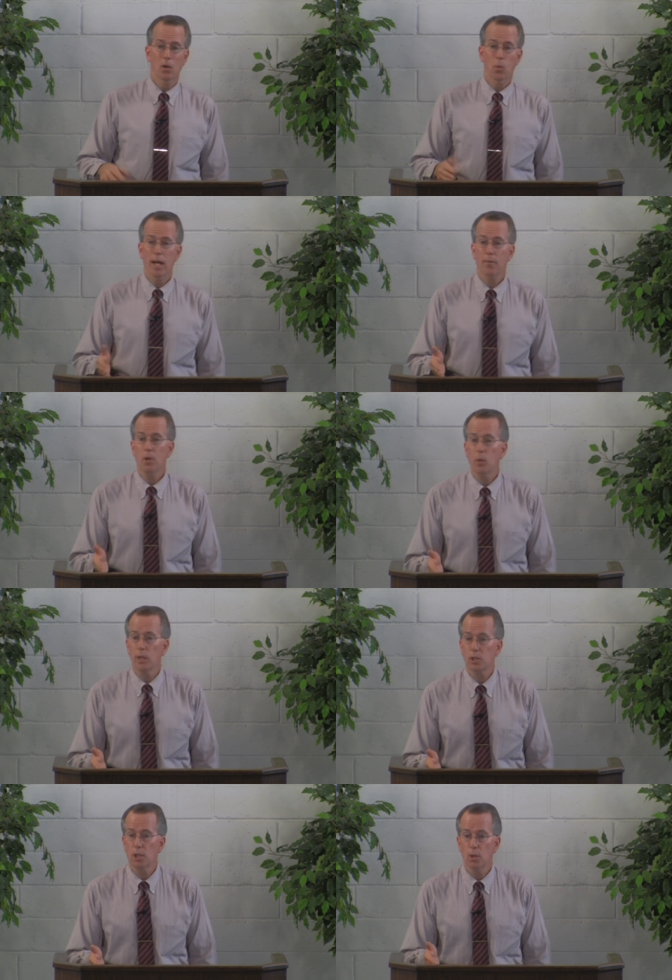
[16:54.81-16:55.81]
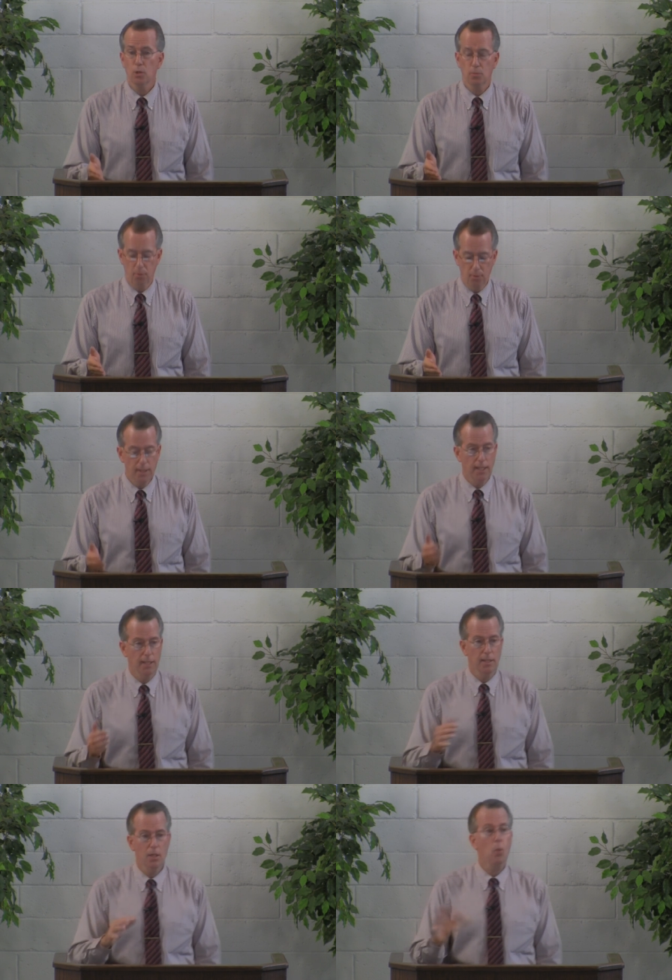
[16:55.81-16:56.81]
we have no excuse for thinking.
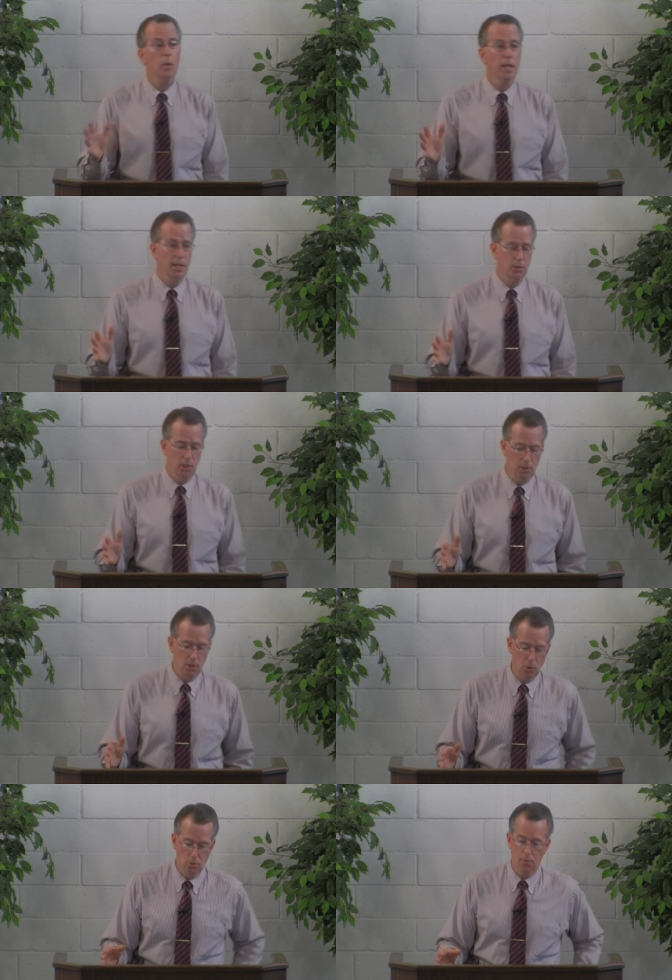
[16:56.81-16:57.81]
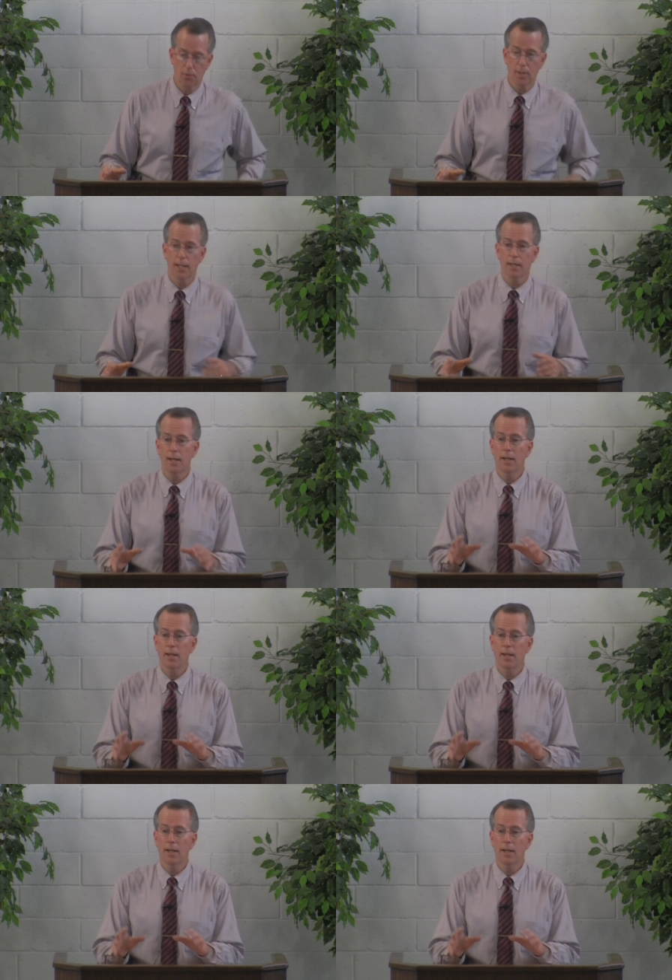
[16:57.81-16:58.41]
No one has an excuse for thinking.